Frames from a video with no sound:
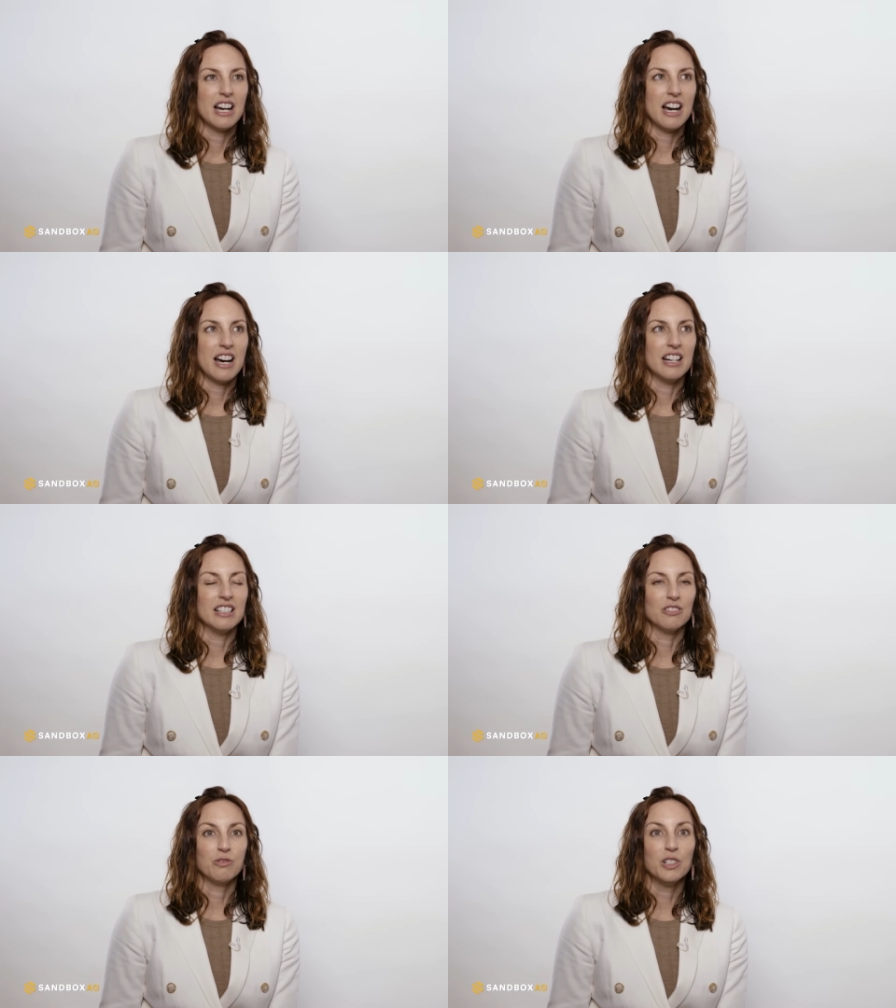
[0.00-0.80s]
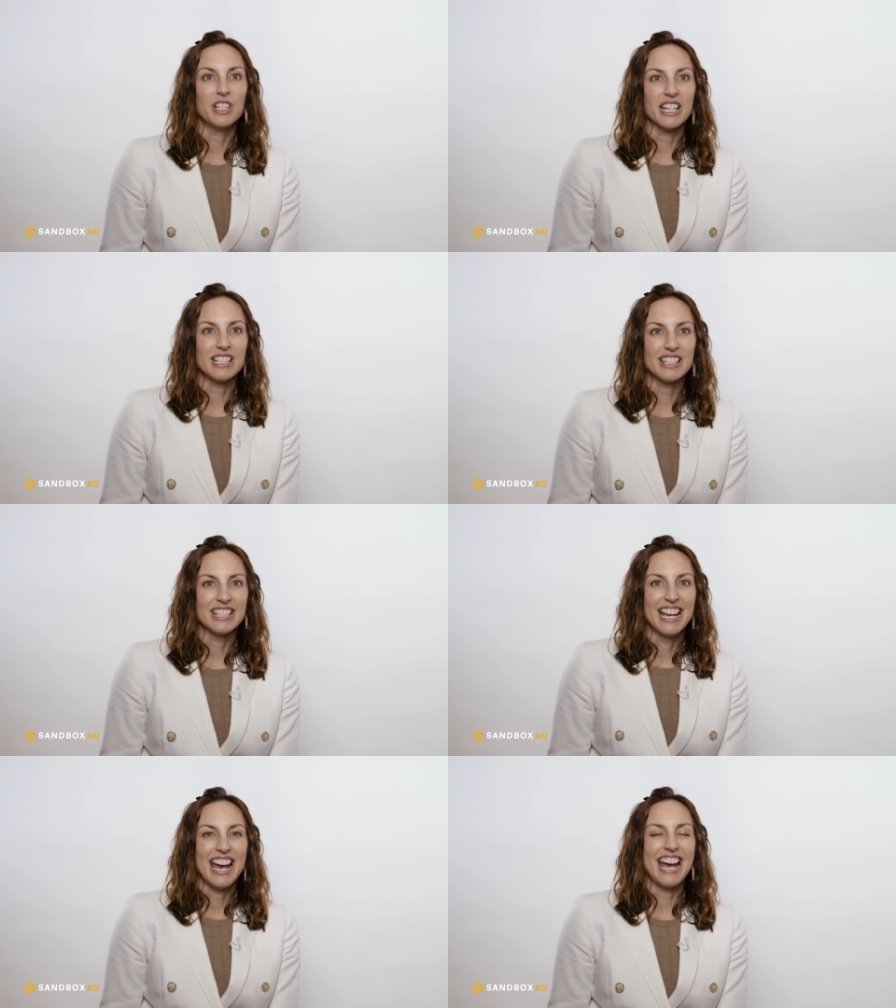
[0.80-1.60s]
uh, focus
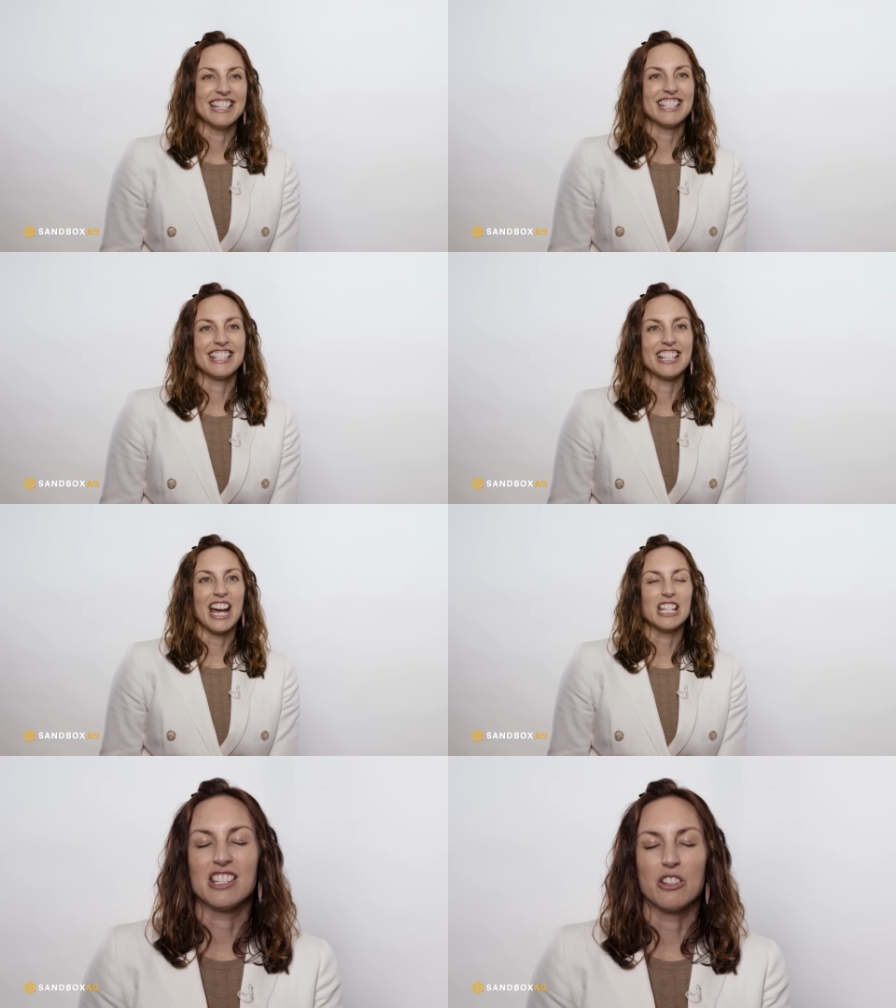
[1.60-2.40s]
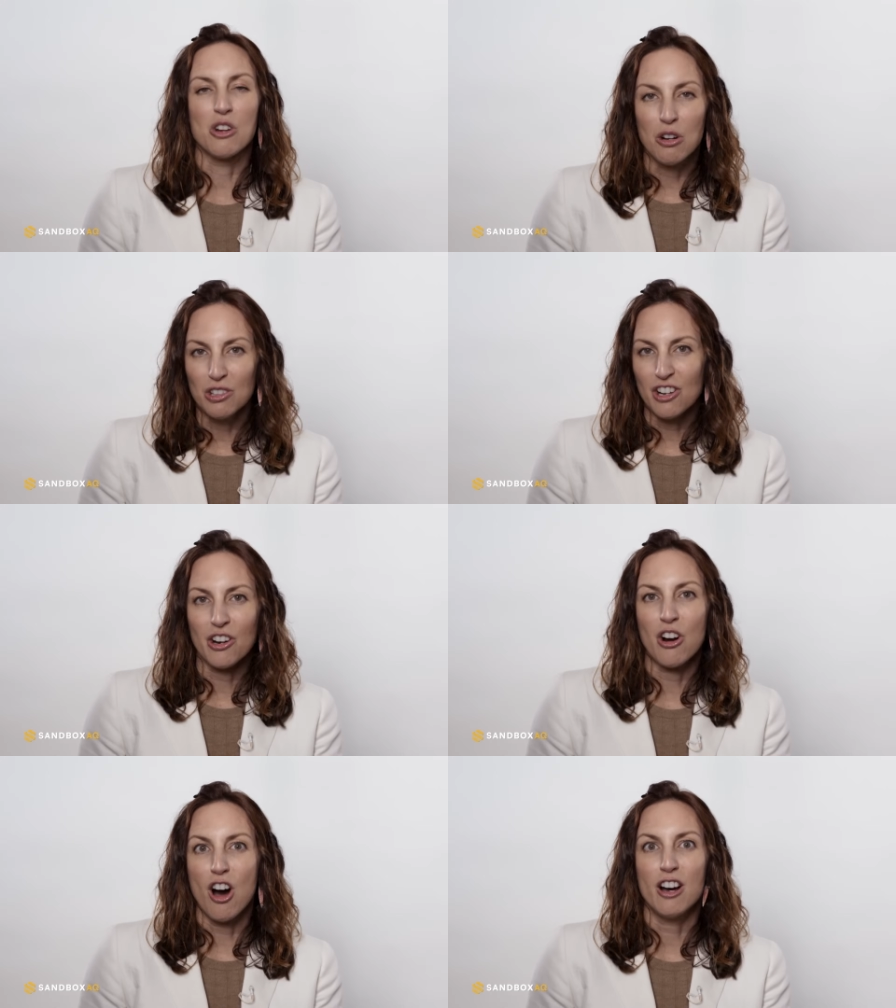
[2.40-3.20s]
and decide to no
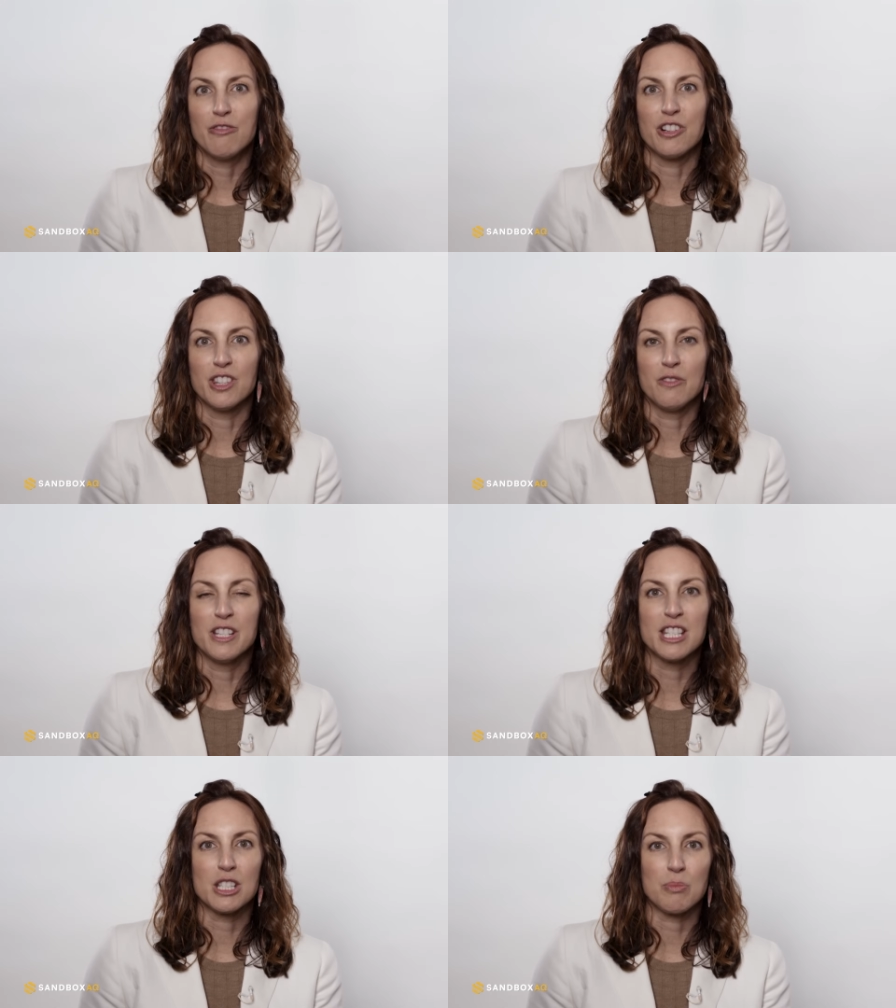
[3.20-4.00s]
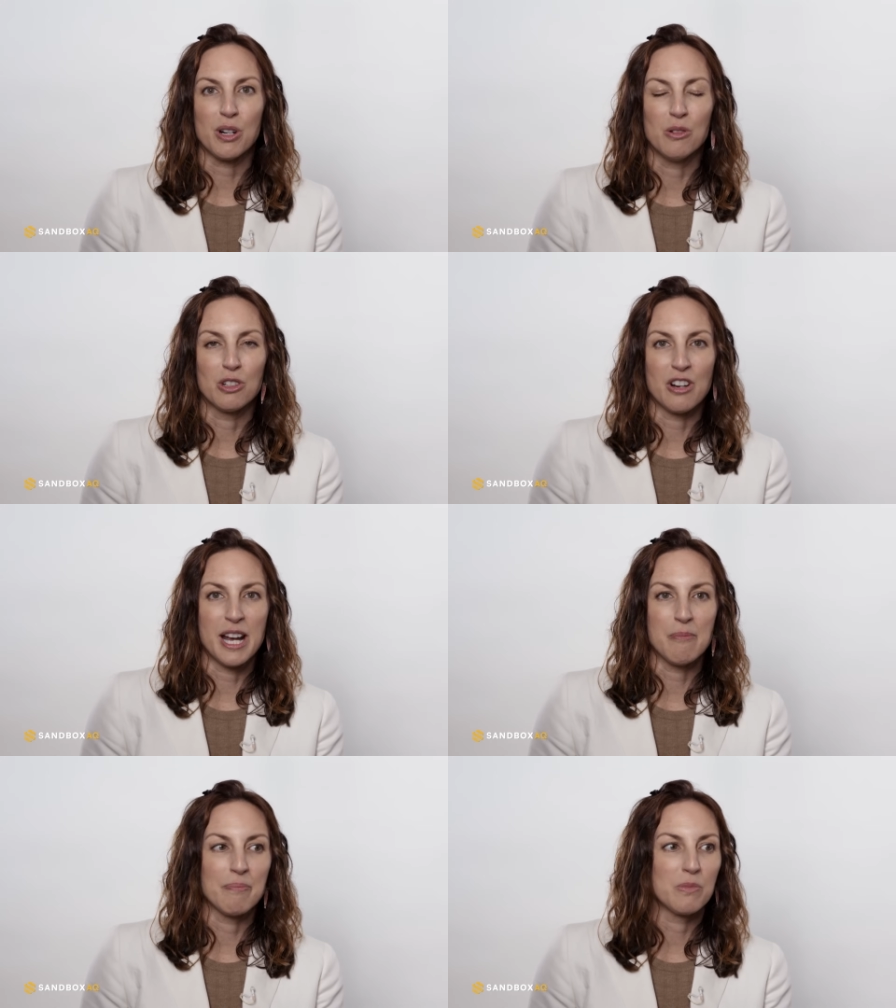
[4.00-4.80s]
longer offer the physics
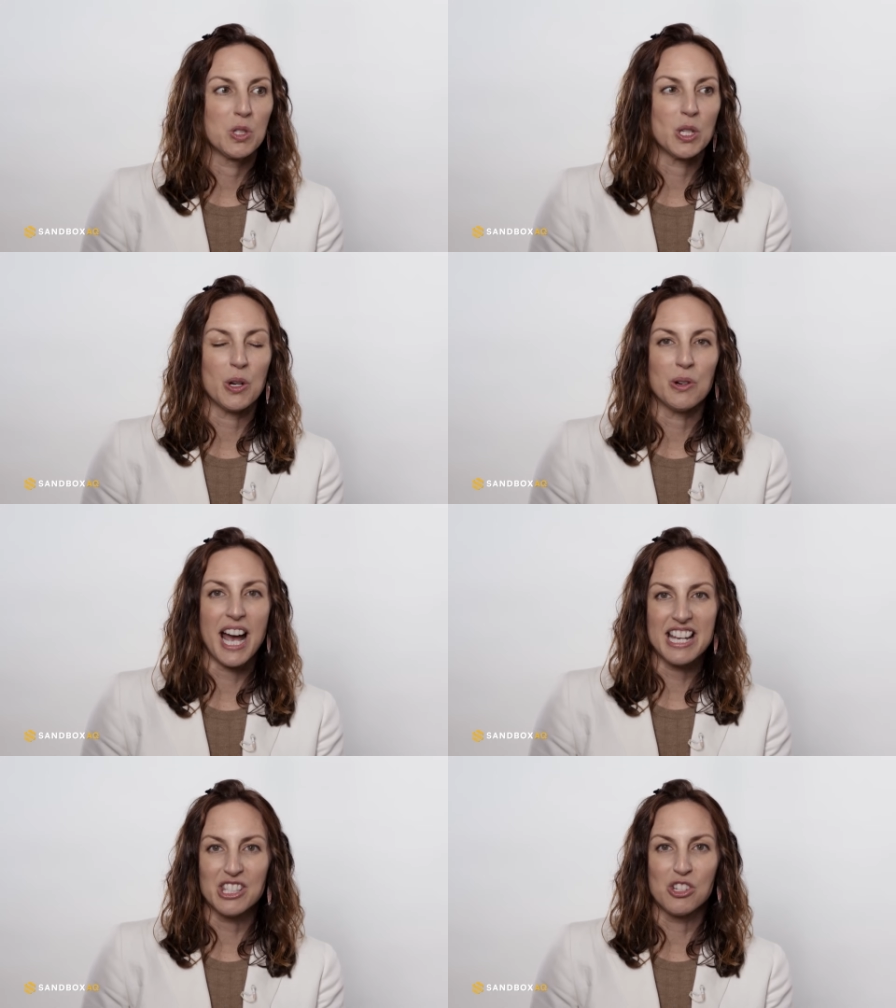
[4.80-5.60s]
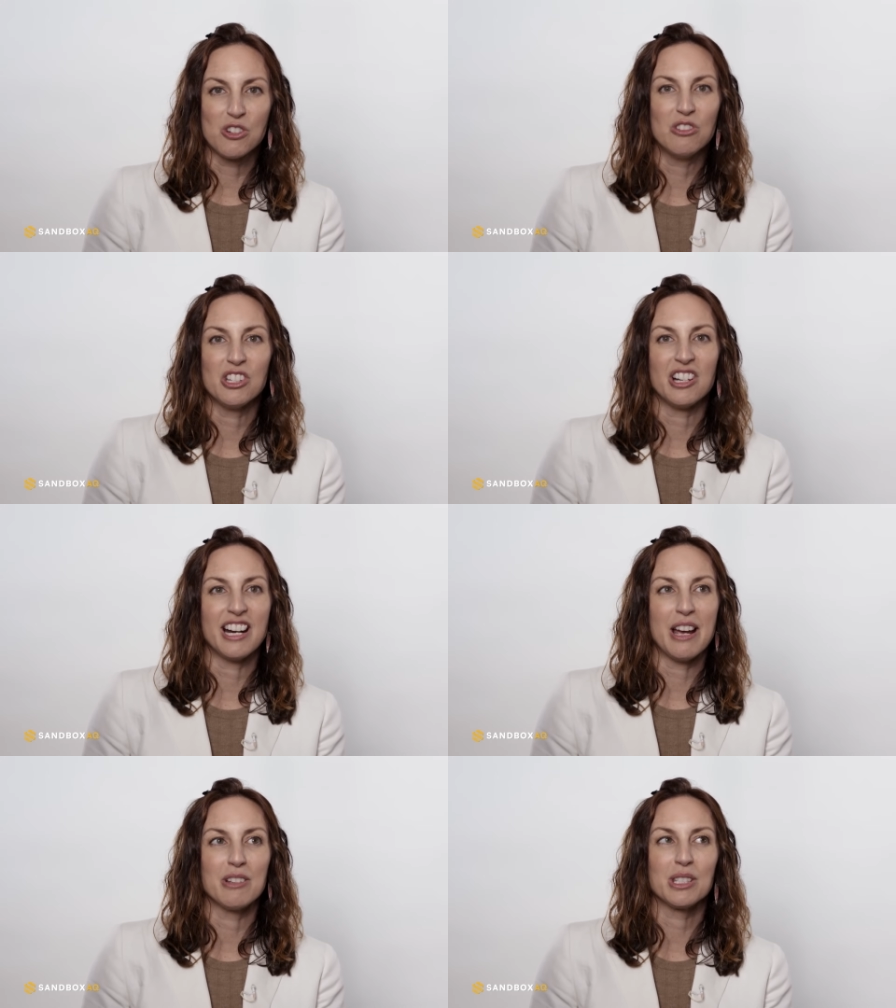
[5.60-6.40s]
program. So, as a junior,
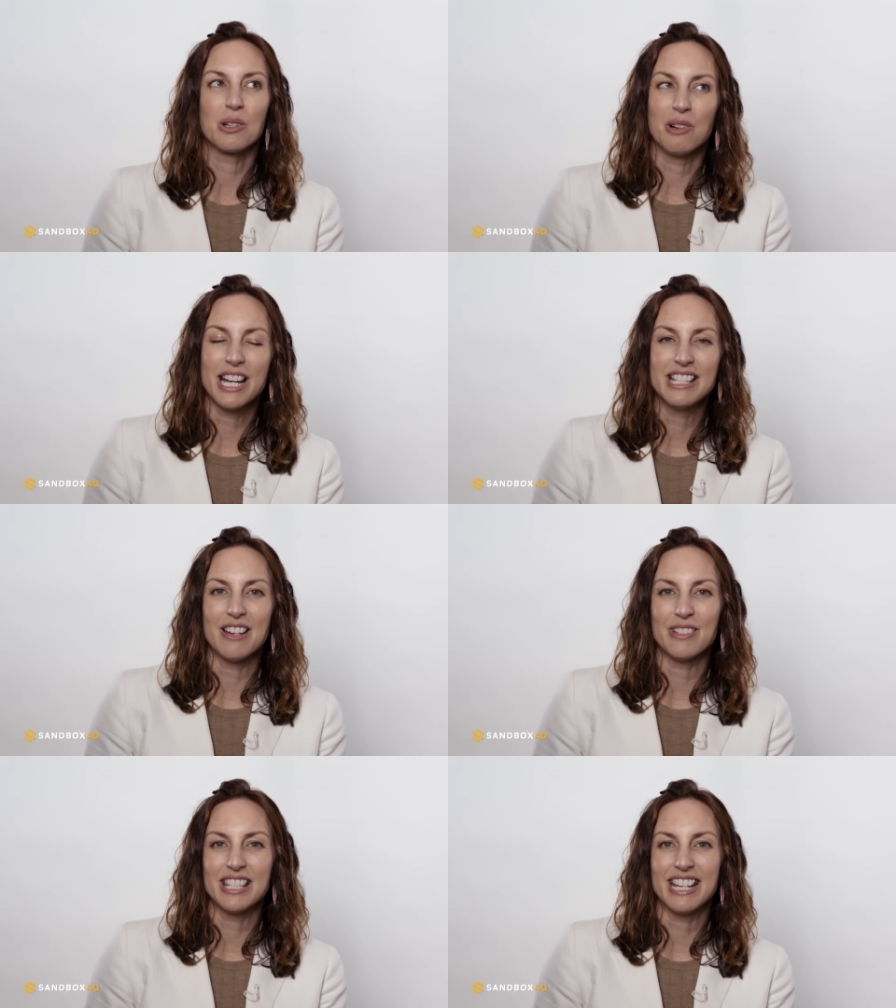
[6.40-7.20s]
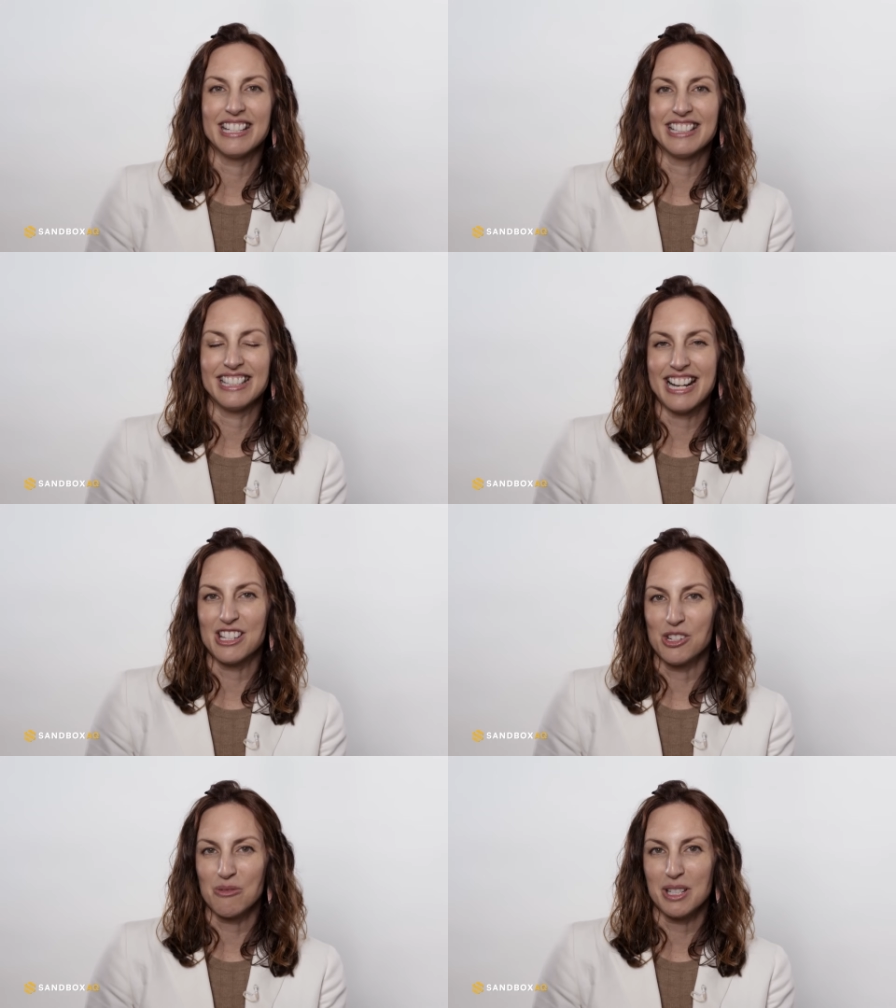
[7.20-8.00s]
I was quite devastated,
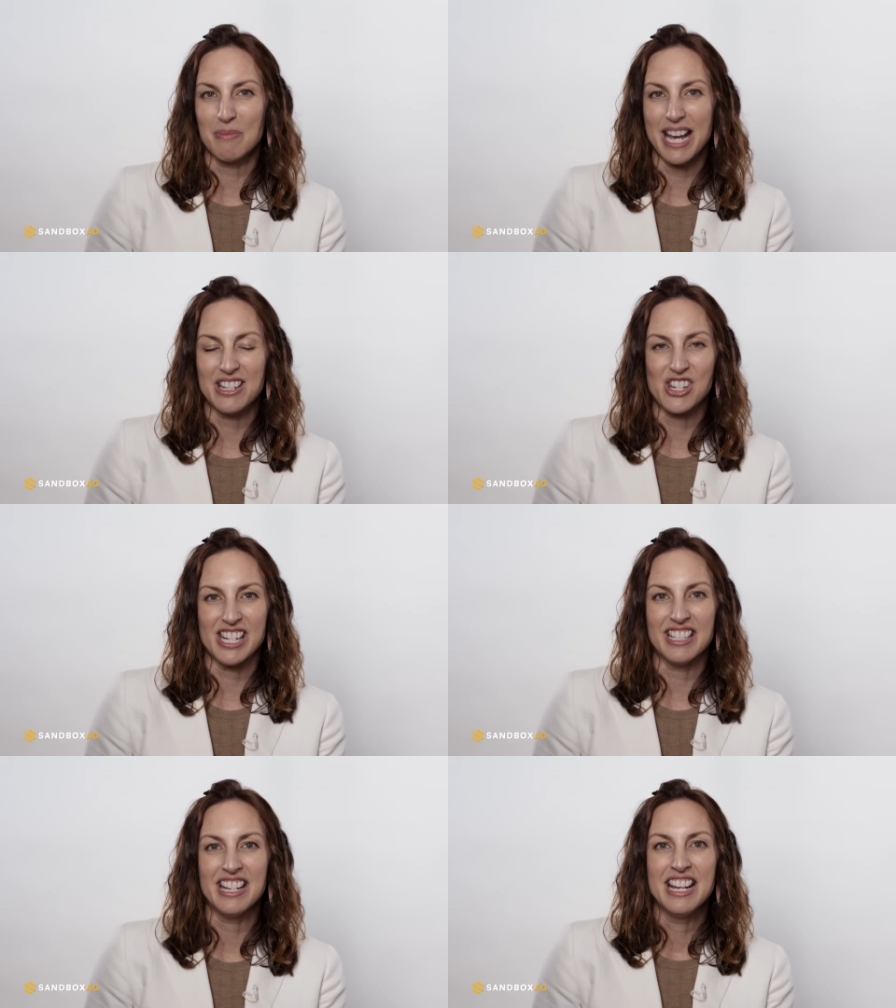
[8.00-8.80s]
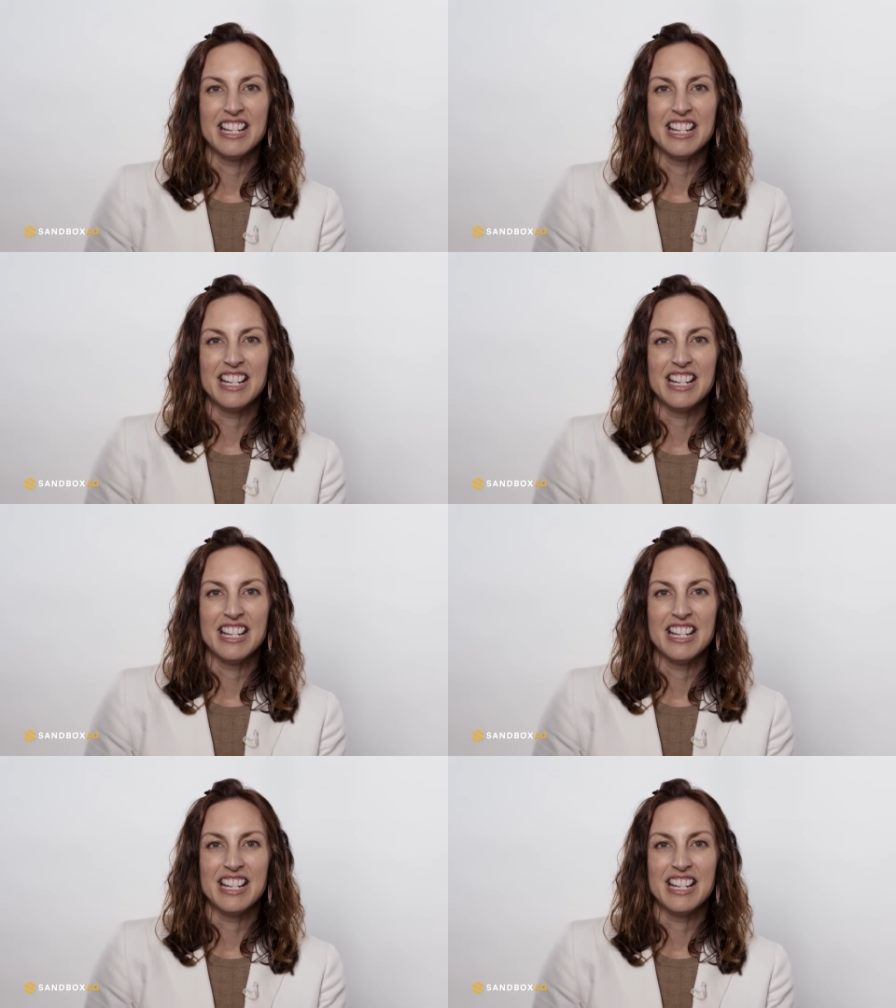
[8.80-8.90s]
as you would imagine,